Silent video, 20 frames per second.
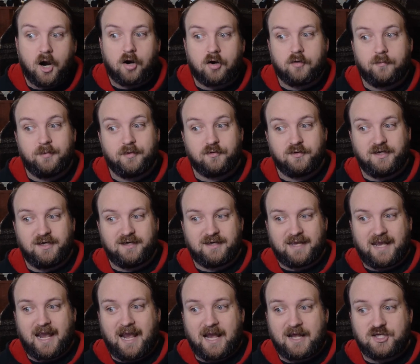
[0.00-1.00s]
Our ability
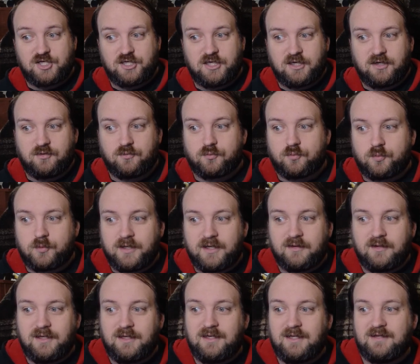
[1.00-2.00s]
to catch it
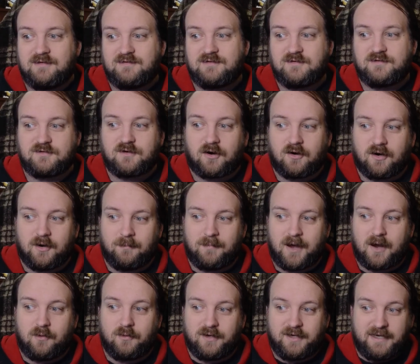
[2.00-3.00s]
really needs to start
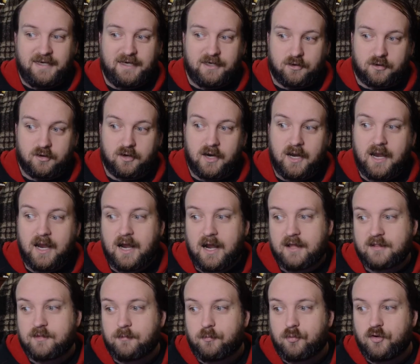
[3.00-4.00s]
about here,
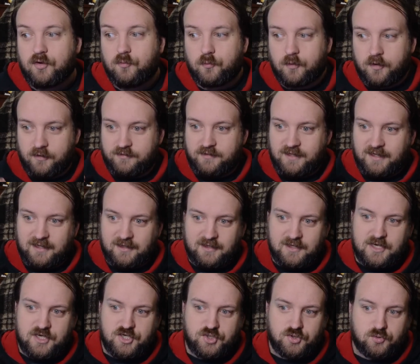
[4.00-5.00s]
at the point where the
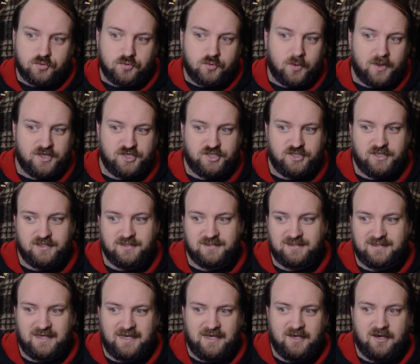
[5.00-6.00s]
initial
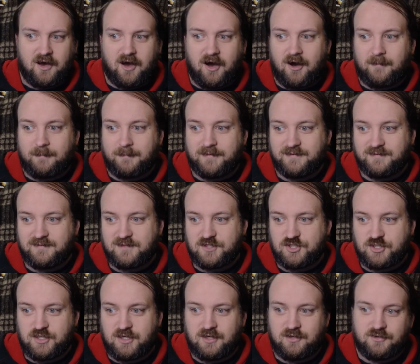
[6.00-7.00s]
questions in
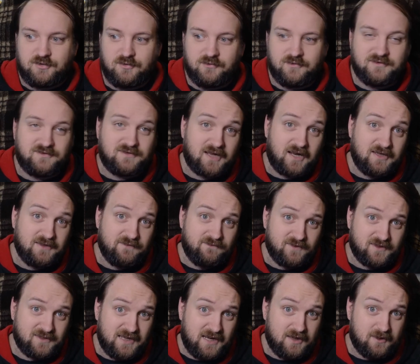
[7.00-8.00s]
opposition to the
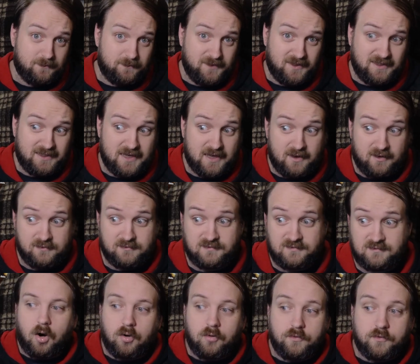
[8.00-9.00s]
scientific data begin.
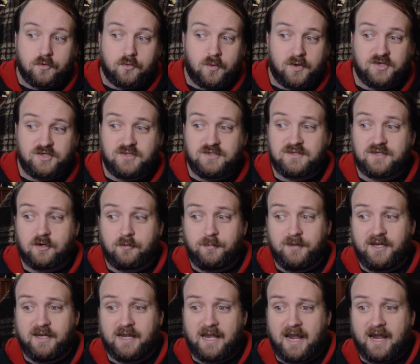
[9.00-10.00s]
Are the questions that are
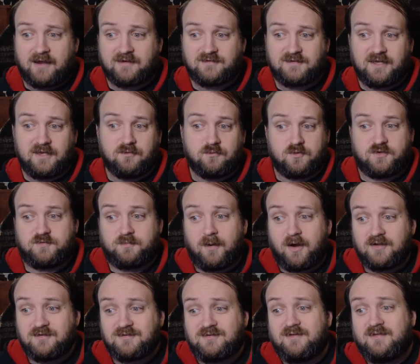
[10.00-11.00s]
being asked in
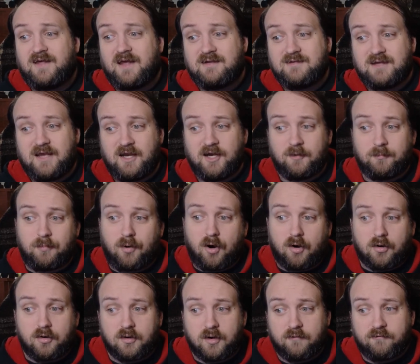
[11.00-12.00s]
response to that data
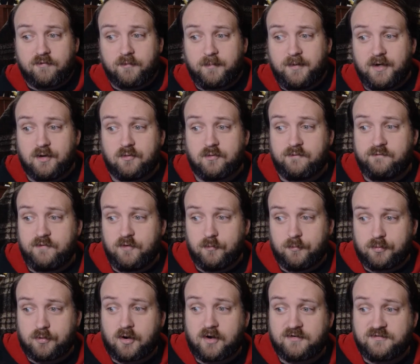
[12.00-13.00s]
part of the peer
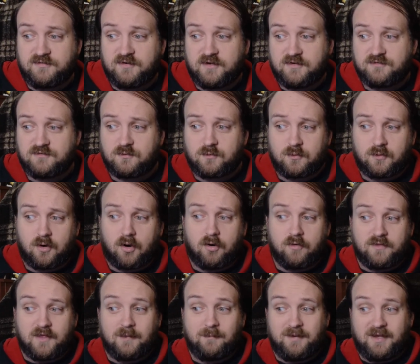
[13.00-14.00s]
review process, or
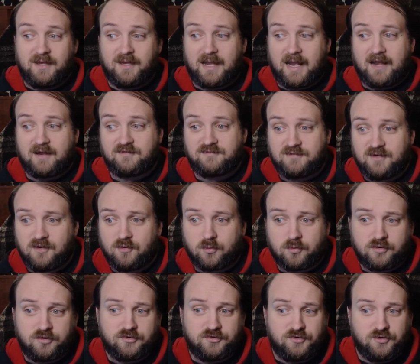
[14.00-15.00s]
are they being asked in
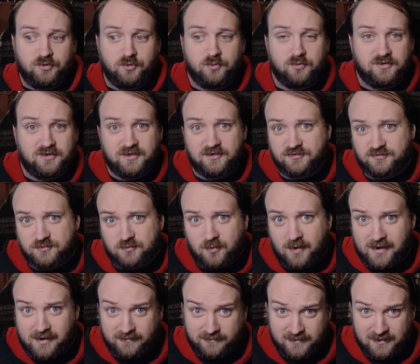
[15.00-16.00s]
order to
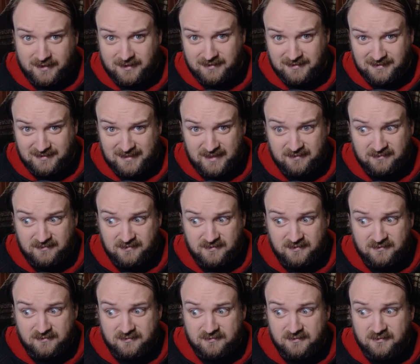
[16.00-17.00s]
discredit the
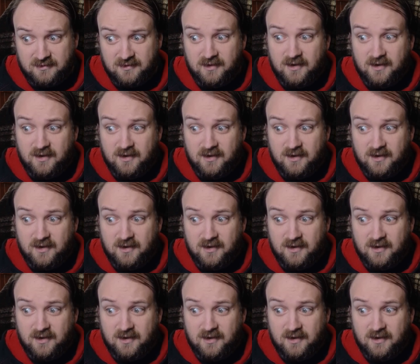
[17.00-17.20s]
consensus?